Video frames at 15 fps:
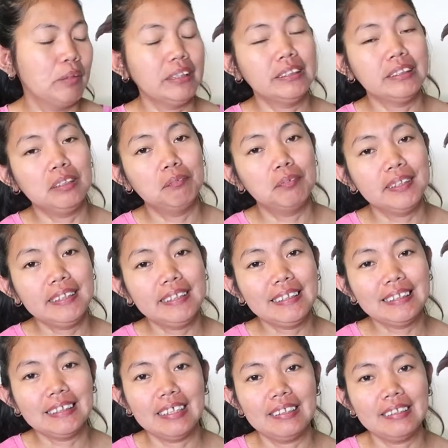my
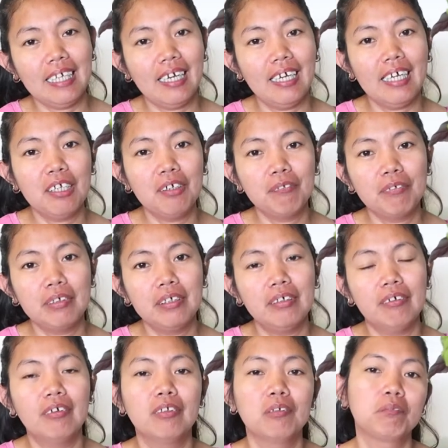siblings and I
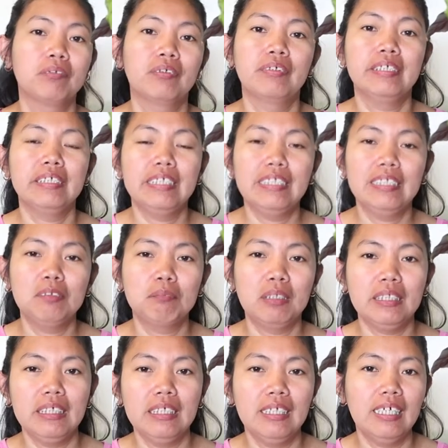were all born in
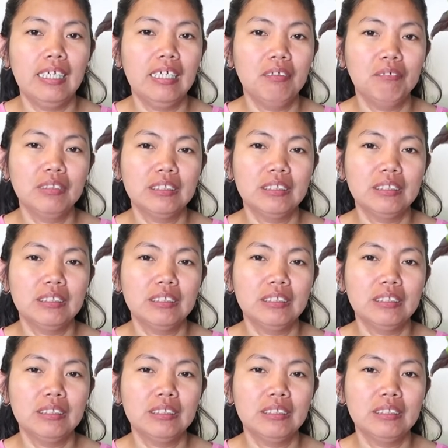Manila,